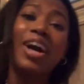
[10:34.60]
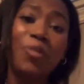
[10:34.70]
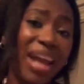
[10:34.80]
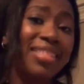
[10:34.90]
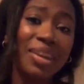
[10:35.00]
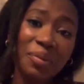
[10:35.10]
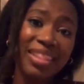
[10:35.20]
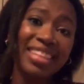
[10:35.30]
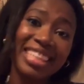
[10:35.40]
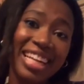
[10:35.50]
think
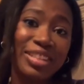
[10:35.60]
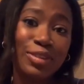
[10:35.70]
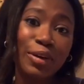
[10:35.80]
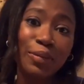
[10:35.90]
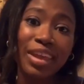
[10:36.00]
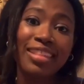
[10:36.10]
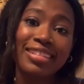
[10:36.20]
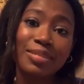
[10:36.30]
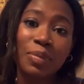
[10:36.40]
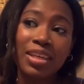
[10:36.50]
one thing that I struggle with
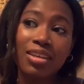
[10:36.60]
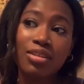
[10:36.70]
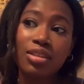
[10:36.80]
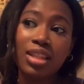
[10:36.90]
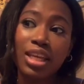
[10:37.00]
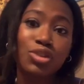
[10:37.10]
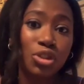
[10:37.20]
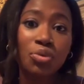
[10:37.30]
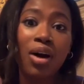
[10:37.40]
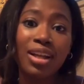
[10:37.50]
is being, like,
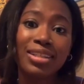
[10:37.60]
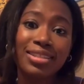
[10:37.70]
too honest.